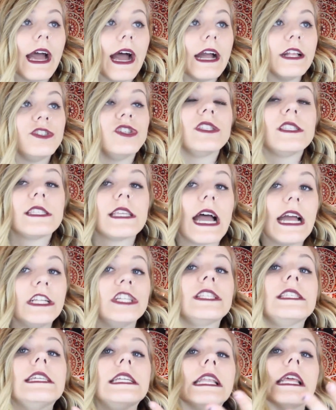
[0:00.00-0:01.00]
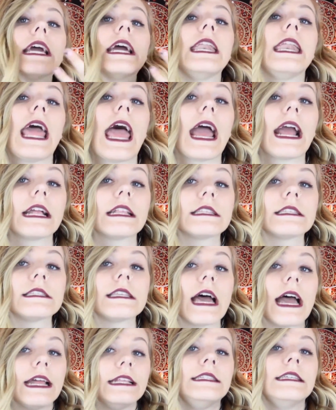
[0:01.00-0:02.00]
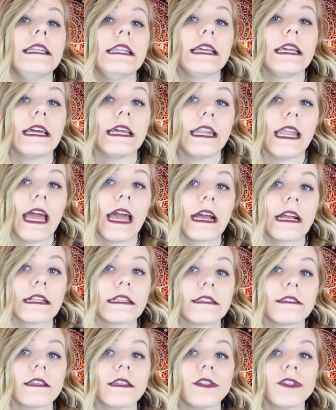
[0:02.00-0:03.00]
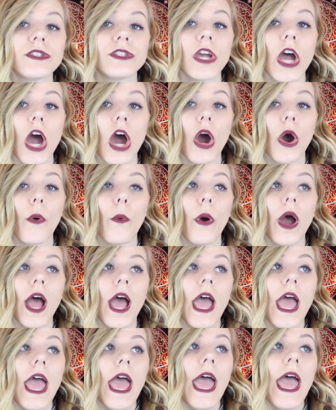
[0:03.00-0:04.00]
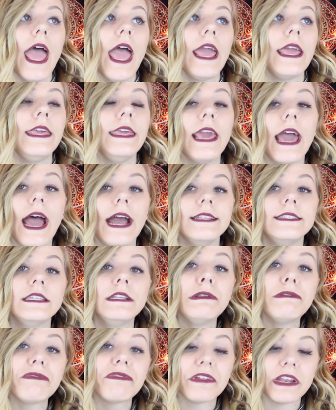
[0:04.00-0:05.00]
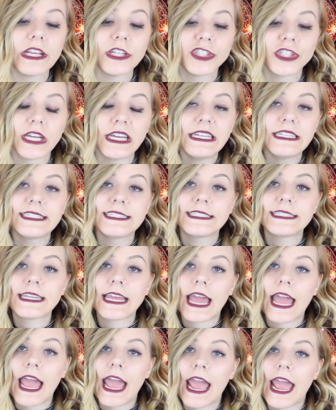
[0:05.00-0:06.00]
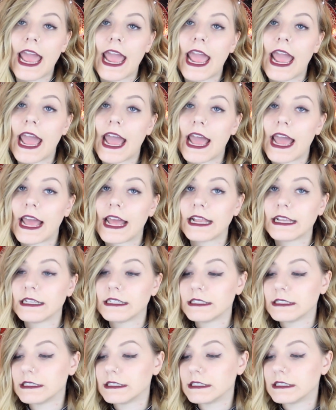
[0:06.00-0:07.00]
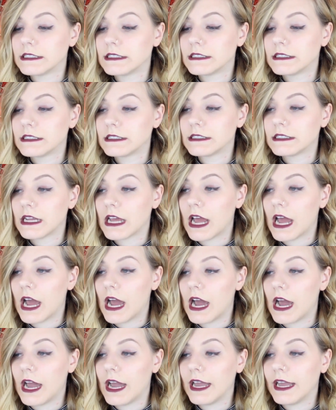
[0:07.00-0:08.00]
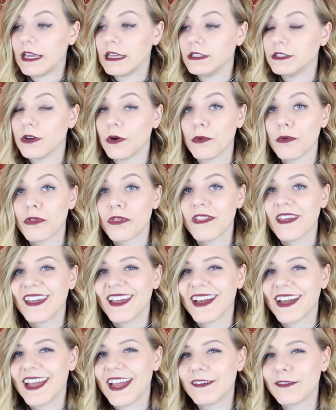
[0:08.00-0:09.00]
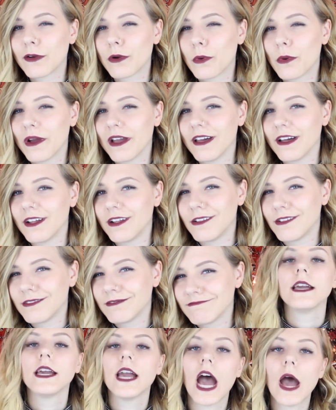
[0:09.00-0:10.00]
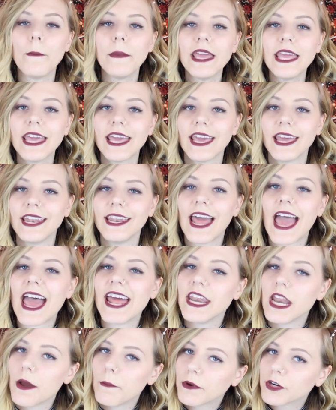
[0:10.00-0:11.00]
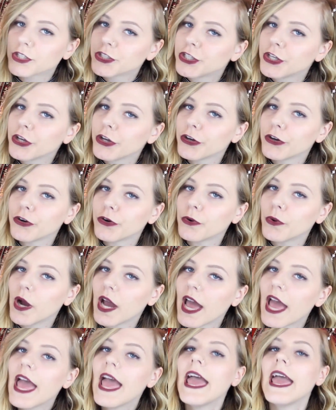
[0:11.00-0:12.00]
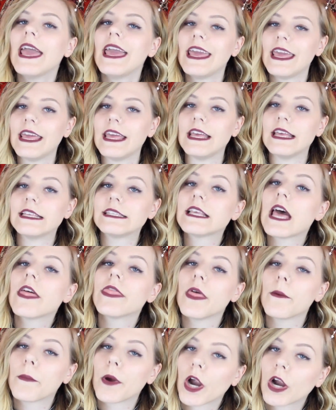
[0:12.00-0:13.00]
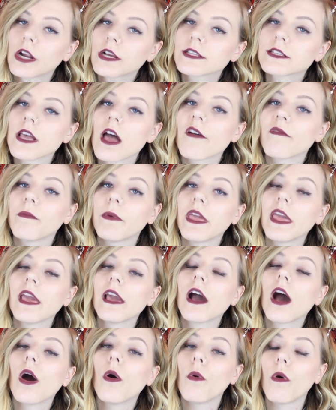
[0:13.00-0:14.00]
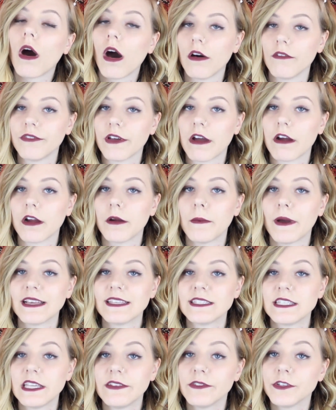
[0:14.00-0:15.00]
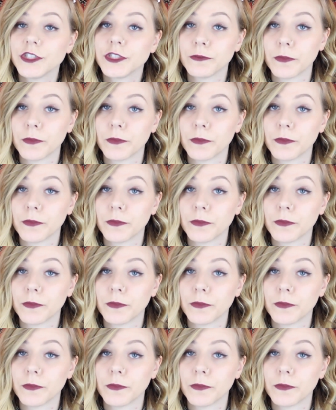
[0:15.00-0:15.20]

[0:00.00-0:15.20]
I just didn't connect. I didn't connect. So yeah, I didn't finish it, and I don't think I ever will. Coming in at number 2 is The Perks of Being a Wallflower by Stephen